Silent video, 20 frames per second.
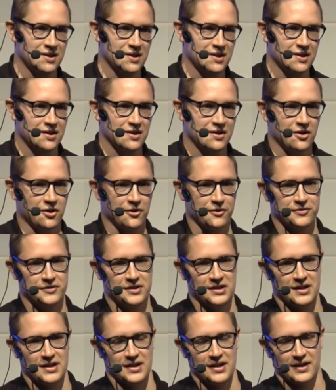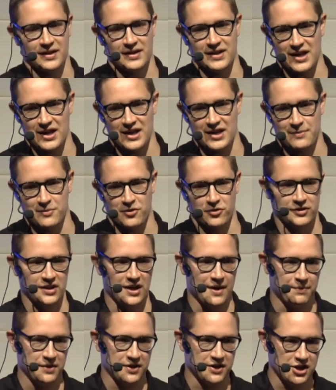of the game or the
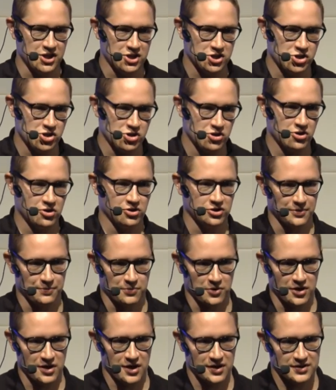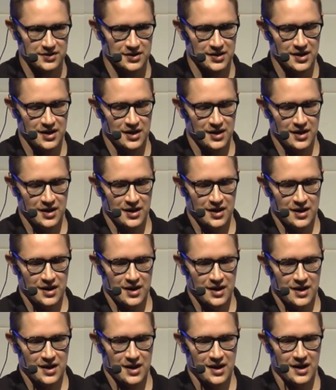application or the product.
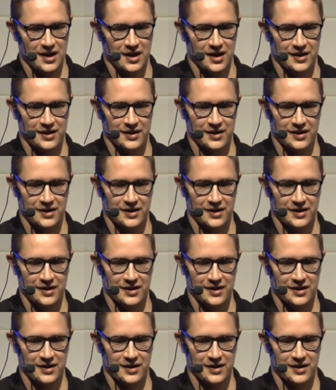And